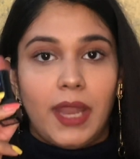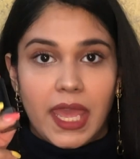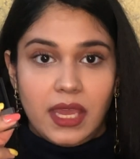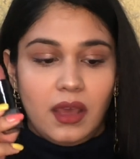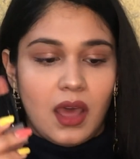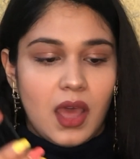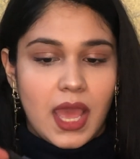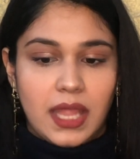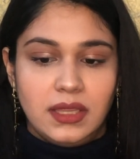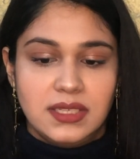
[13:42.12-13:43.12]
Nykaa,
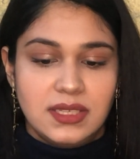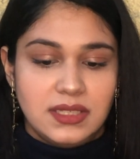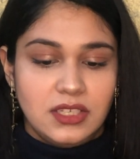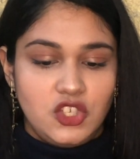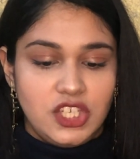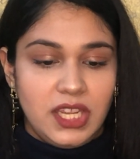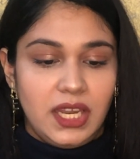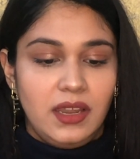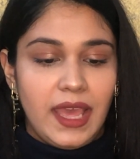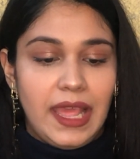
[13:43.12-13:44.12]
and this is the
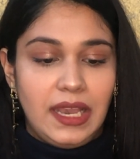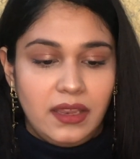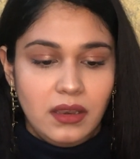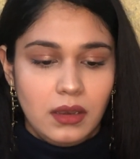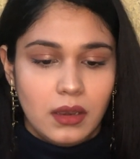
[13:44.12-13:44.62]
shade Helen.